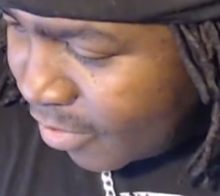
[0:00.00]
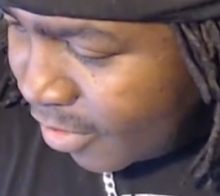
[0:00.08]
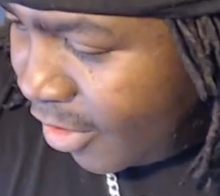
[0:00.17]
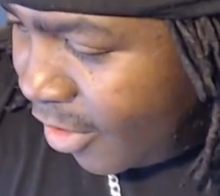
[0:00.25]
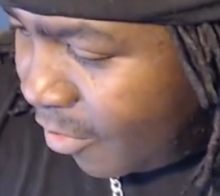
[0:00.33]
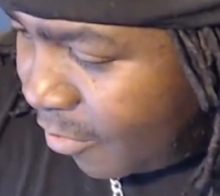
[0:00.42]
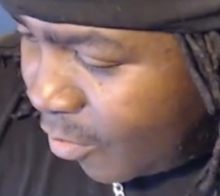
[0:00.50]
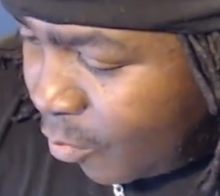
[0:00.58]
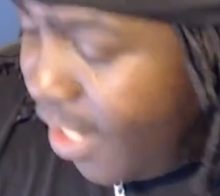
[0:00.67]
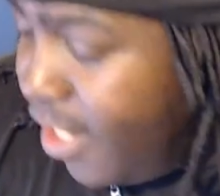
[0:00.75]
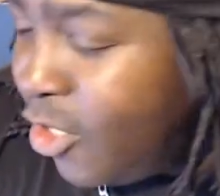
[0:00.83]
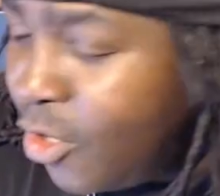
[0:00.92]
you know, the
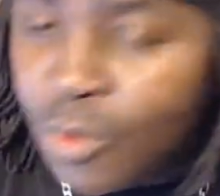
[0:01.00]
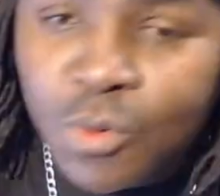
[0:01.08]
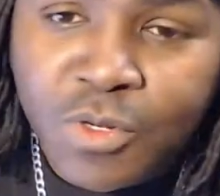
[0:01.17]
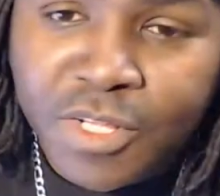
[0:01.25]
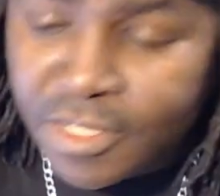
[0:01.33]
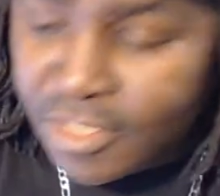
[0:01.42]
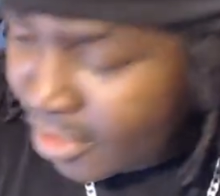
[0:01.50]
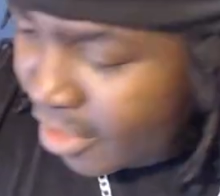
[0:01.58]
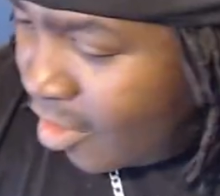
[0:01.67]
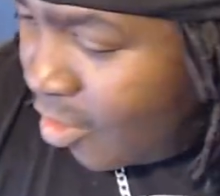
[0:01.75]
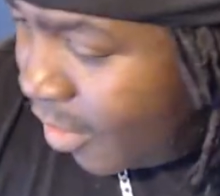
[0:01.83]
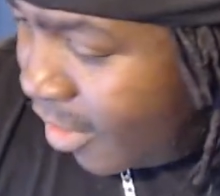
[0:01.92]
Wii U didn't
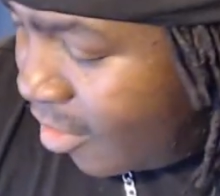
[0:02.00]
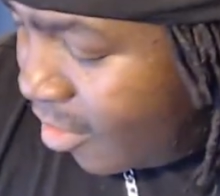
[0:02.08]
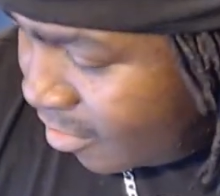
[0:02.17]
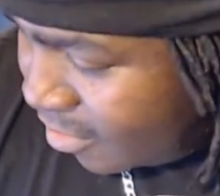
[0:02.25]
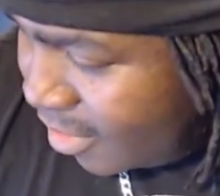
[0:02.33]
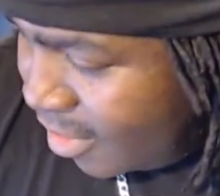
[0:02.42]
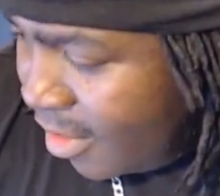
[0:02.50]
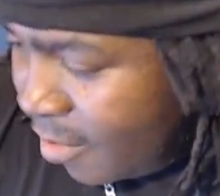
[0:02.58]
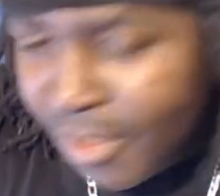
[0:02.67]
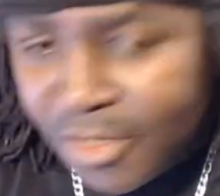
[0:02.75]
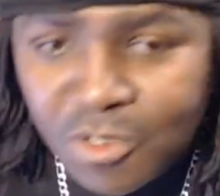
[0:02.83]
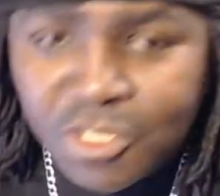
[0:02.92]
sell well,
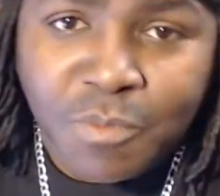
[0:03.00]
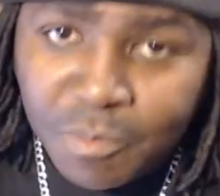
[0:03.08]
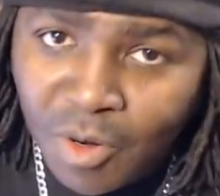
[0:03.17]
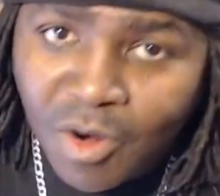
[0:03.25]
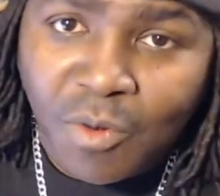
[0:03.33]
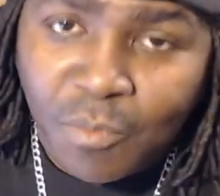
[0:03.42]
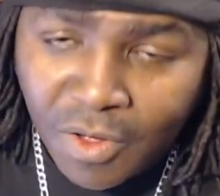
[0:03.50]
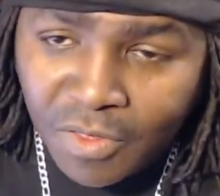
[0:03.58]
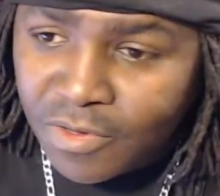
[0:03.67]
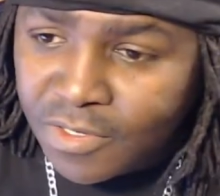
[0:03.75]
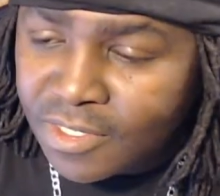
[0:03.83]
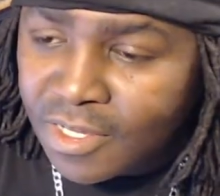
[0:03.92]
but New Super Mario
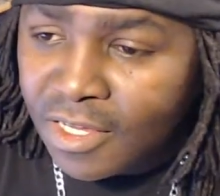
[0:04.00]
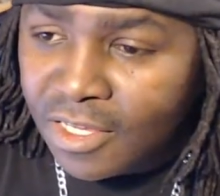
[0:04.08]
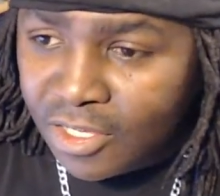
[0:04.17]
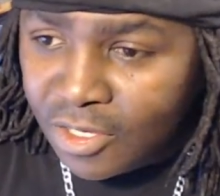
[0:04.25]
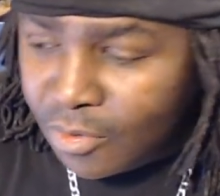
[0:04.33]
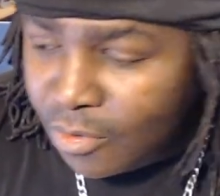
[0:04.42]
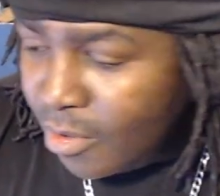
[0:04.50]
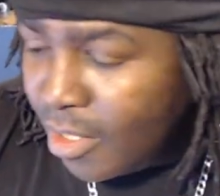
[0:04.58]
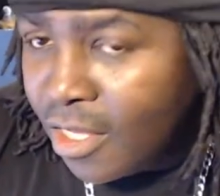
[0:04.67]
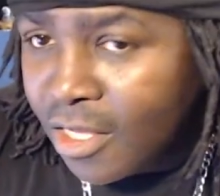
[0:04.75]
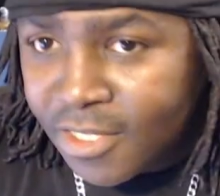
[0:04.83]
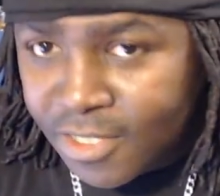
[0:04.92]
Brothers U
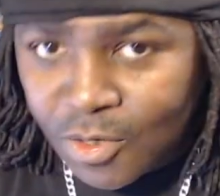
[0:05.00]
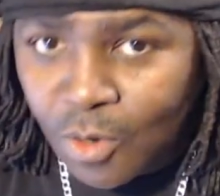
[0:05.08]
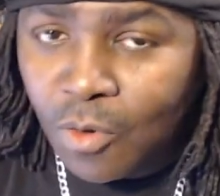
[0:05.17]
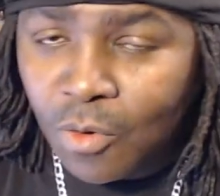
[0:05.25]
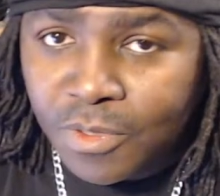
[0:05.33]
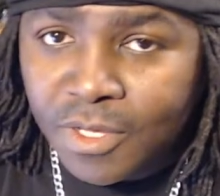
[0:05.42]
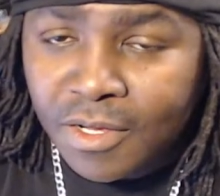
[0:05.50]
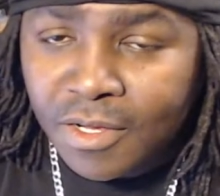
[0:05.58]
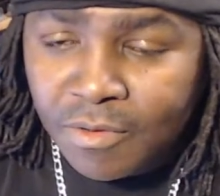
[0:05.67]
sold